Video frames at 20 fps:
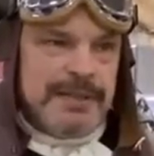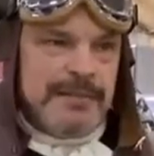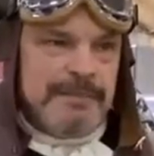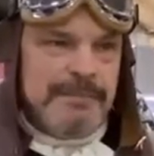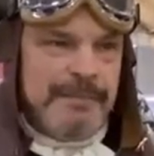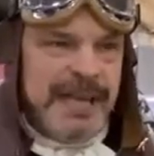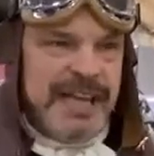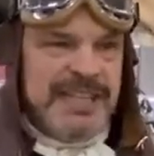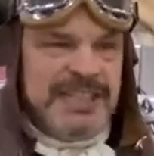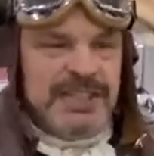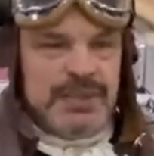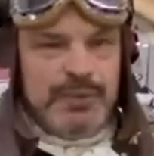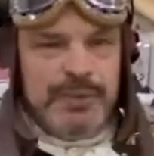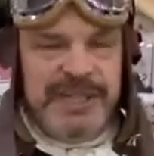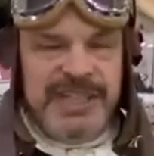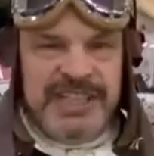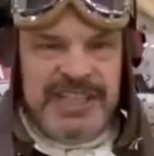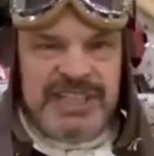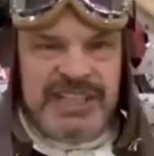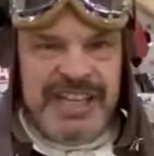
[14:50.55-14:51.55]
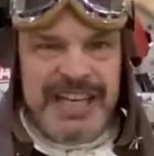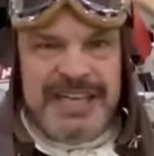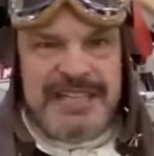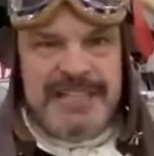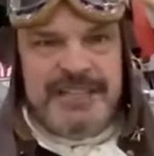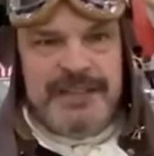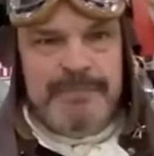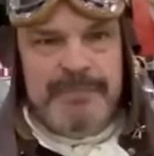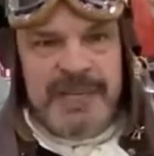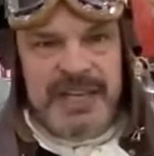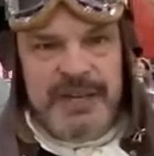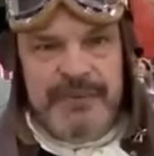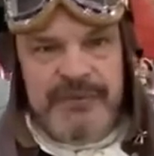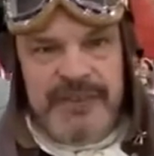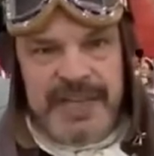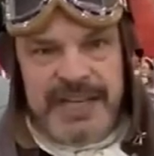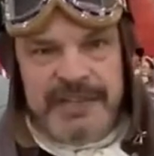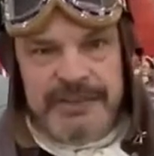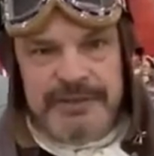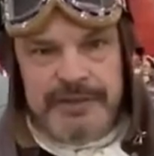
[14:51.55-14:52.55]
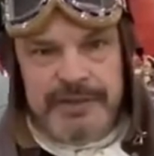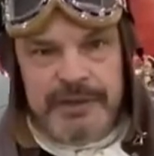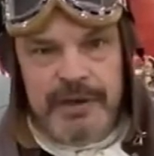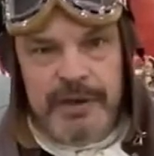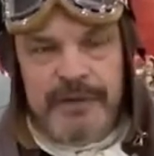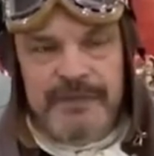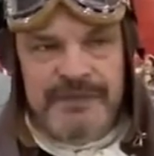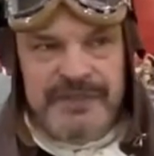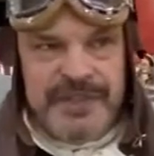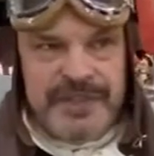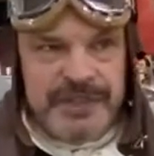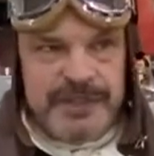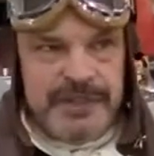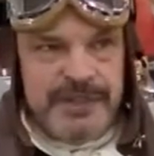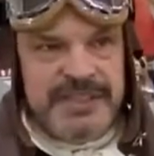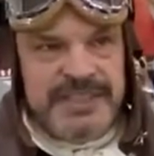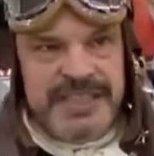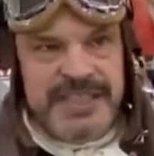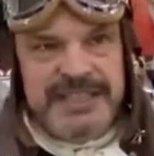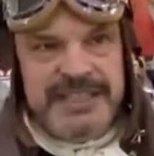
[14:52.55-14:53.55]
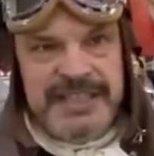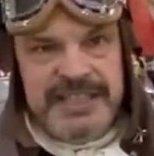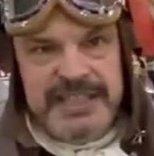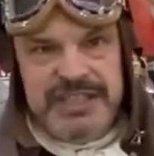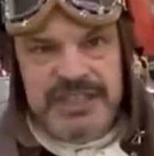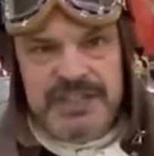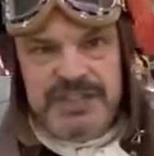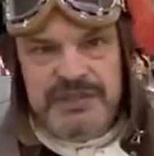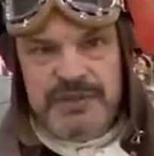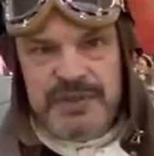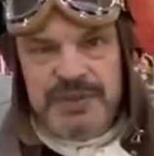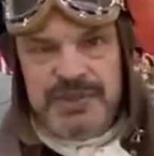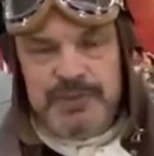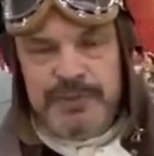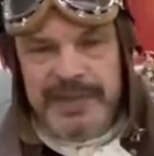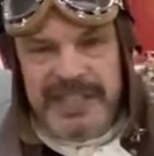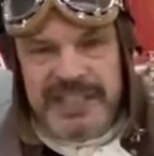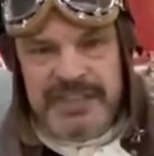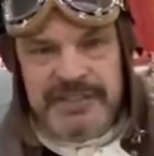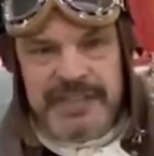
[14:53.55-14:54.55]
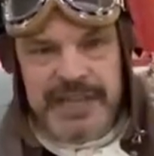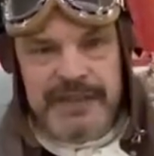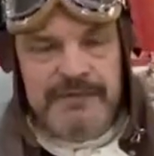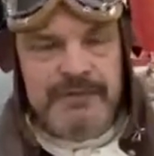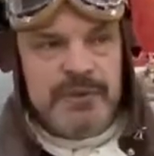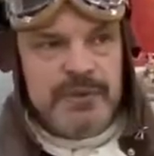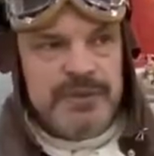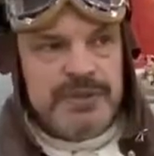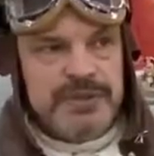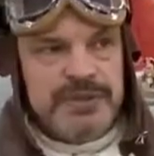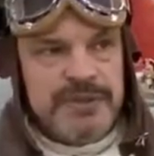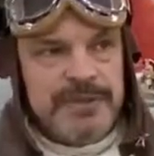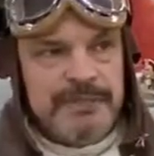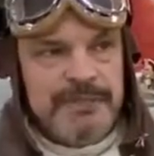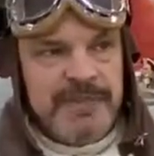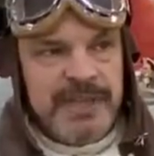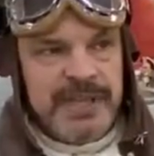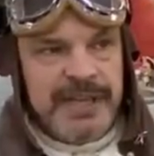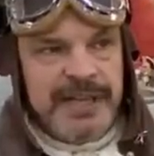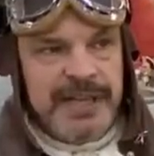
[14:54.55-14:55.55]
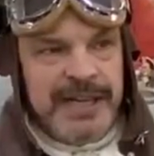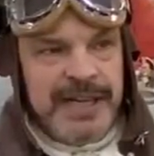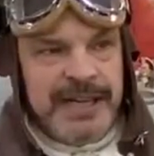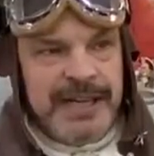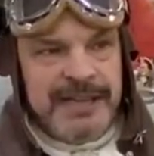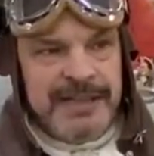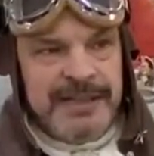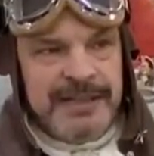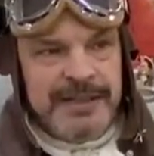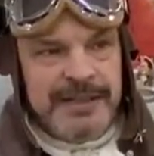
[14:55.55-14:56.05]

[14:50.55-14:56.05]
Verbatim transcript: main Swedish engine manufacturer of the jet engines for the Swedish Air Force. And